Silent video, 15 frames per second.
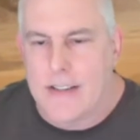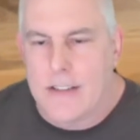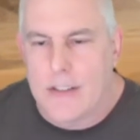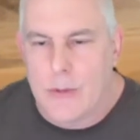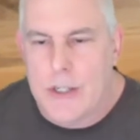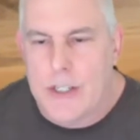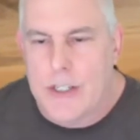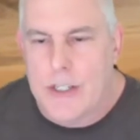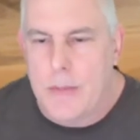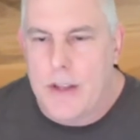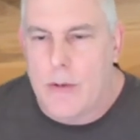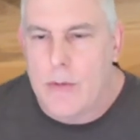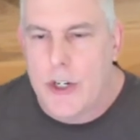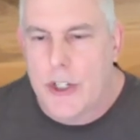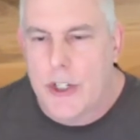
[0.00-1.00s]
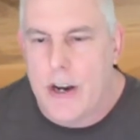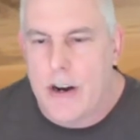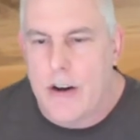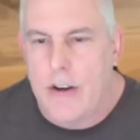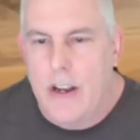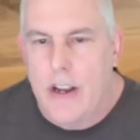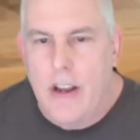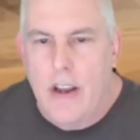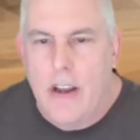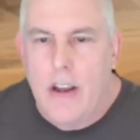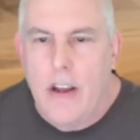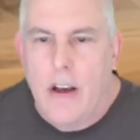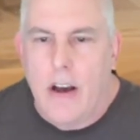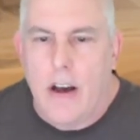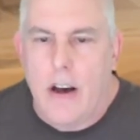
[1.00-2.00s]
This was something that was shared
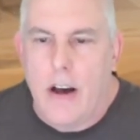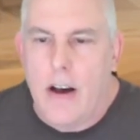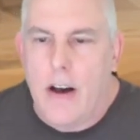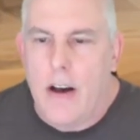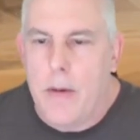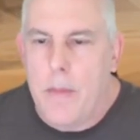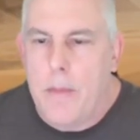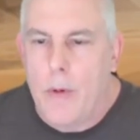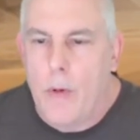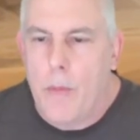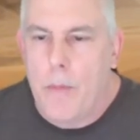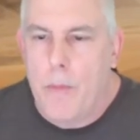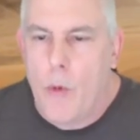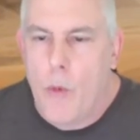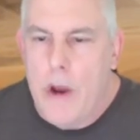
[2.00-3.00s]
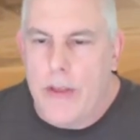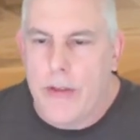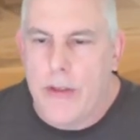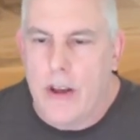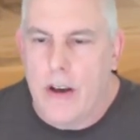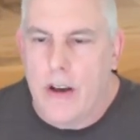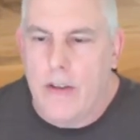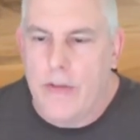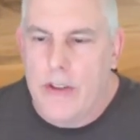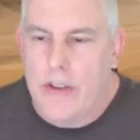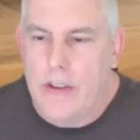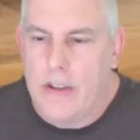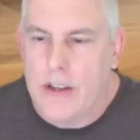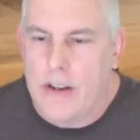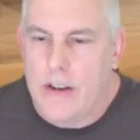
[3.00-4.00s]
with
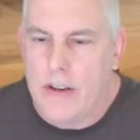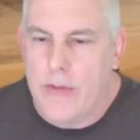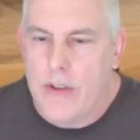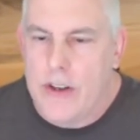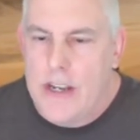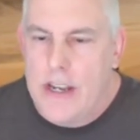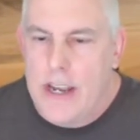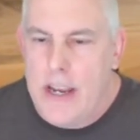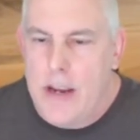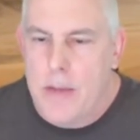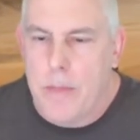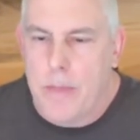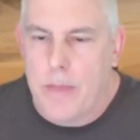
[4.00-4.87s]
the team.